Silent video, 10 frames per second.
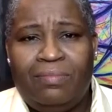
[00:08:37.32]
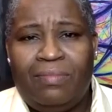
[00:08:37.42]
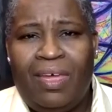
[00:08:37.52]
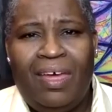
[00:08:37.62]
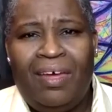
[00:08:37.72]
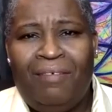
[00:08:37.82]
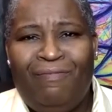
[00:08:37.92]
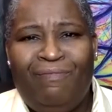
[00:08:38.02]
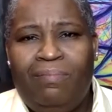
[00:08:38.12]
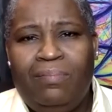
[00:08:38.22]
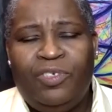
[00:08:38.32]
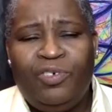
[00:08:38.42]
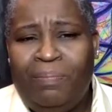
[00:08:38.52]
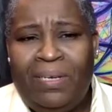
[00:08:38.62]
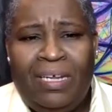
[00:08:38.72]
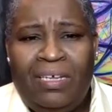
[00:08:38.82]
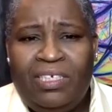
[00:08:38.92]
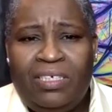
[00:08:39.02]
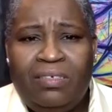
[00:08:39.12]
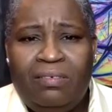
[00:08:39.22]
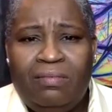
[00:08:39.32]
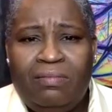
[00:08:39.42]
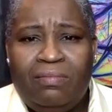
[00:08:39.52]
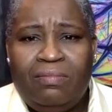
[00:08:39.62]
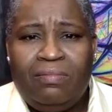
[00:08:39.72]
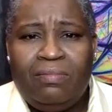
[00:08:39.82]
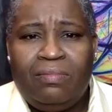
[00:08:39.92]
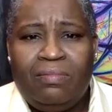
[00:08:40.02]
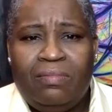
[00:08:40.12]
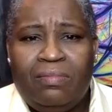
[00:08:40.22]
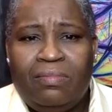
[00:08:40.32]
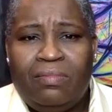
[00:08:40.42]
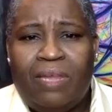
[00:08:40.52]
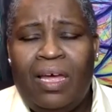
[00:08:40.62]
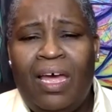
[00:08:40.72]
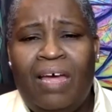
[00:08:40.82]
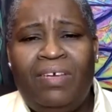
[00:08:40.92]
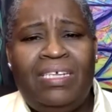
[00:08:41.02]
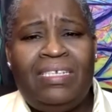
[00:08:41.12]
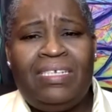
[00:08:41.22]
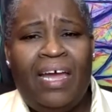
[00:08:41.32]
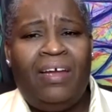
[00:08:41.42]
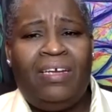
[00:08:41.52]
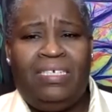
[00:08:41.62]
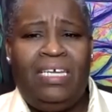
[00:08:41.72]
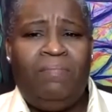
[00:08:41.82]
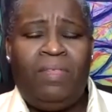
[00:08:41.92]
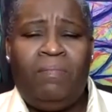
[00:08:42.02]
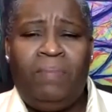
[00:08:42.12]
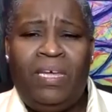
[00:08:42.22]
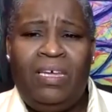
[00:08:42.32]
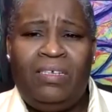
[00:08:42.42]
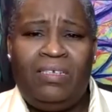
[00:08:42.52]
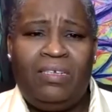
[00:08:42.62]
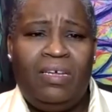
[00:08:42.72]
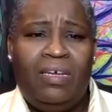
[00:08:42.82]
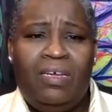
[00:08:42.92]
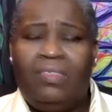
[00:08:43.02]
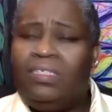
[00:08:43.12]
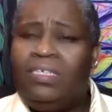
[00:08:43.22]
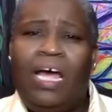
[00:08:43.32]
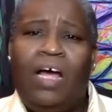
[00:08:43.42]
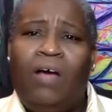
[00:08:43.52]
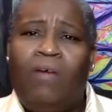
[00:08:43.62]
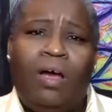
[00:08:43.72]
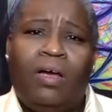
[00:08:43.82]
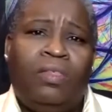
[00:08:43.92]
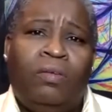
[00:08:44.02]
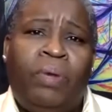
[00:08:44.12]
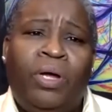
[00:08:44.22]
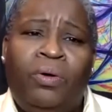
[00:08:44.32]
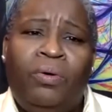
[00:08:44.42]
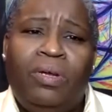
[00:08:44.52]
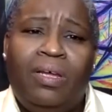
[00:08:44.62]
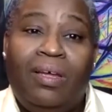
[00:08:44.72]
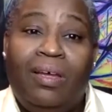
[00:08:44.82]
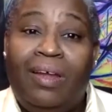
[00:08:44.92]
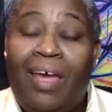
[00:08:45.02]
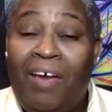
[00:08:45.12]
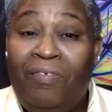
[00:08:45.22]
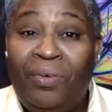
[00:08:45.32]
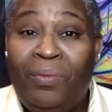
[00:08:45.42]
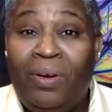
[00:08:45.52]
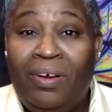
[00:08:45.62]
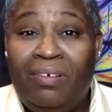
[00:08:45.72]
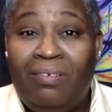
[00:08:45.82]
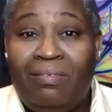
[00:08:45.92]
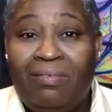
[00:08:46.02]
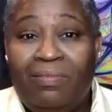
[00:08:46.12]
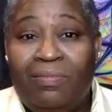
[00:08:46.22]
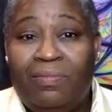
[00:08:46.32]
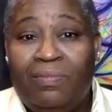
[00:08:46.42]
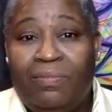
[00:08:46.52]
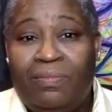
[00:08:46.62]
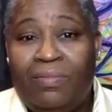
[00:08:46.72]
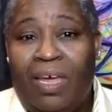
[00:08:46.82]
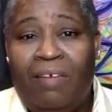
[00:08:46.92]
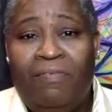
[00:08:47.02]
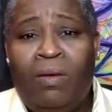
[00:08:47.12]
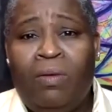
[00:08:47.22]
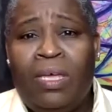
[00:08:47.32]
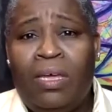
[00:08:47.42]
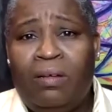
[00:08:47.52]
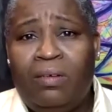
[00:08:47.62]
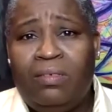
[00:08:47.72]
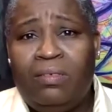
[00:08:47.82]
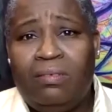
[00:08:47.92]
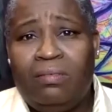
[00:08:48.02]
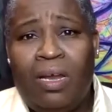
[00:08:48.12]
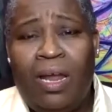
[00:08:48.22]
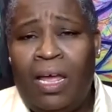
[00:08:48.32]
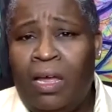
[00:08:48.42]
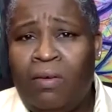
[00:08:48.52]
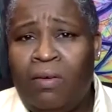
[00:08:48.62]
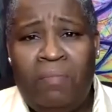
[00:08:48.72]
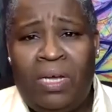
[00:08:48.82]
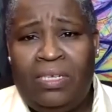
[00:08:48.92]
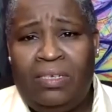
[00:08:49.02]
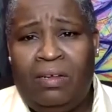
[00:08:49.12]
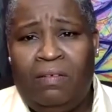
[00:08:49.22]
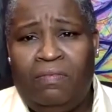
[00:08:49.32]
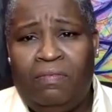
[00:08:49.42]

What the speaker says: I have trepidation. I have a desire to keep the peace, to not rock the boat, and afterward, I feel guilt and anger at myself.